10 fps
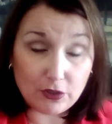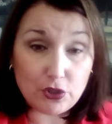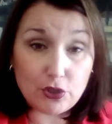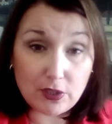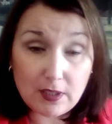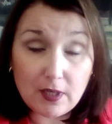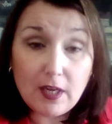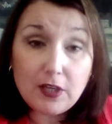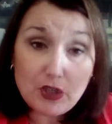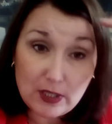Should
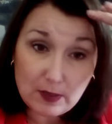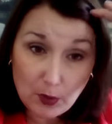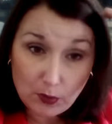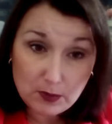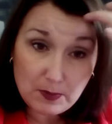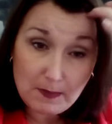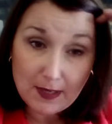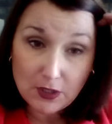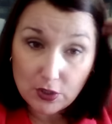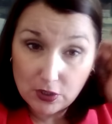GMOs be
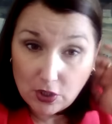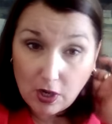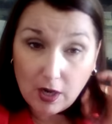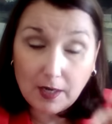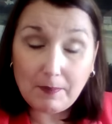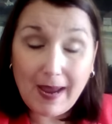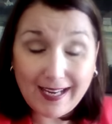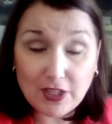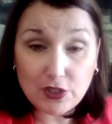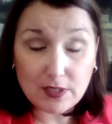mentioned on
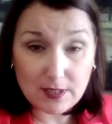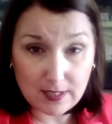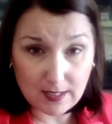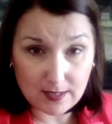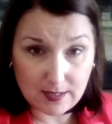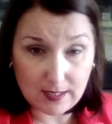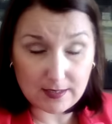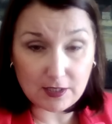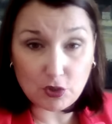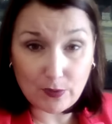packages? Is this
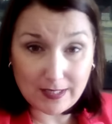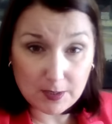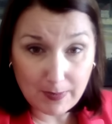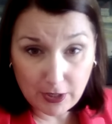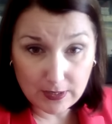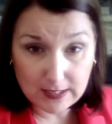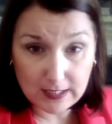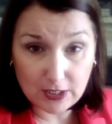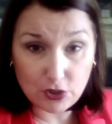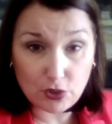a
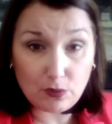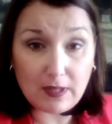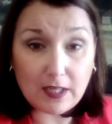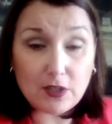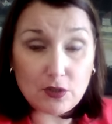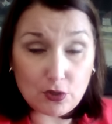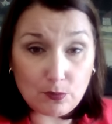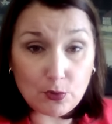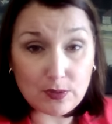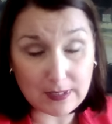transparency issue that
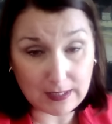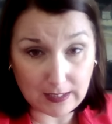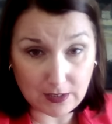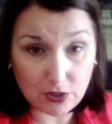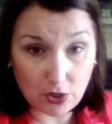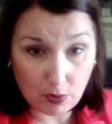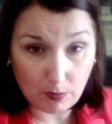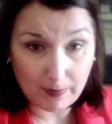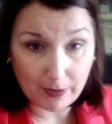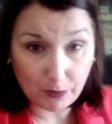consumers need to know
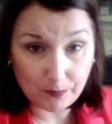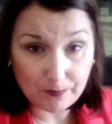about?